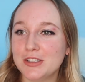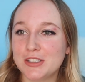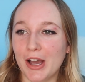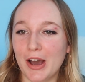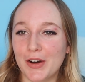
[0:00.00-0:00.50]

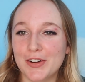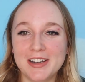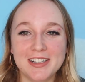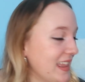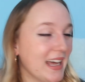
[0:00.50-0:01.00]
So
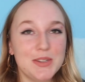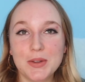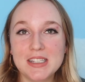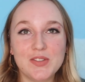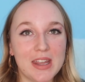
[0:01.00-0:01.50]
that is what
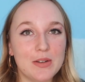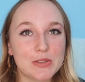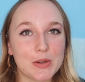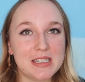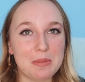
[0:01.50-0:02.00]
this video is
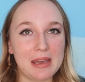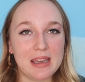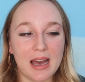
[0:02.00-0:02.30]
going to be.